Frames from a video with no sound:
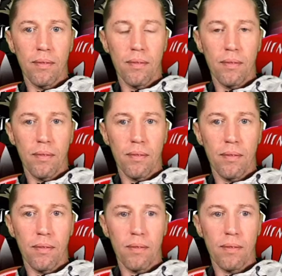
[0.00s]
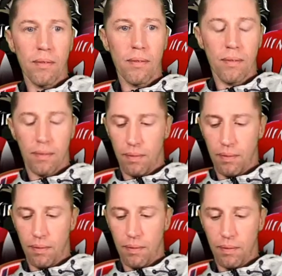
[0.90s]

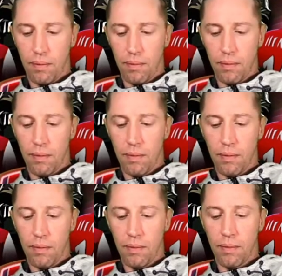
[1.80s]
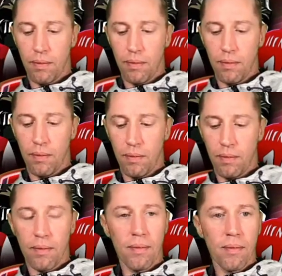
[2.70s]

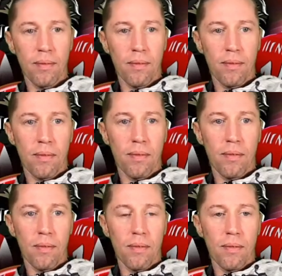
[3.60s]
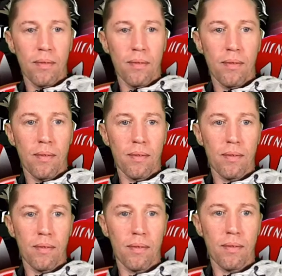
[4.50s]

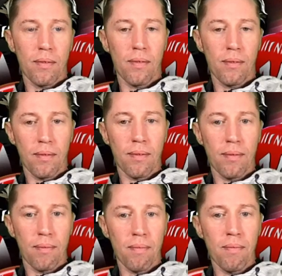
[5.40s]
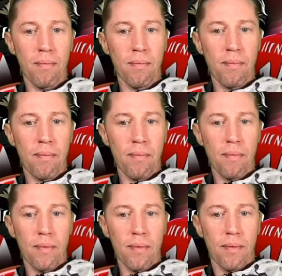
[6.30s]

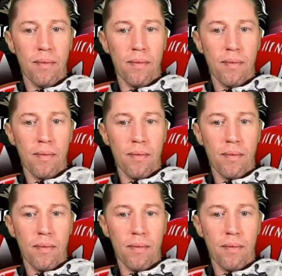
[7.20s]
This person isn't speaking.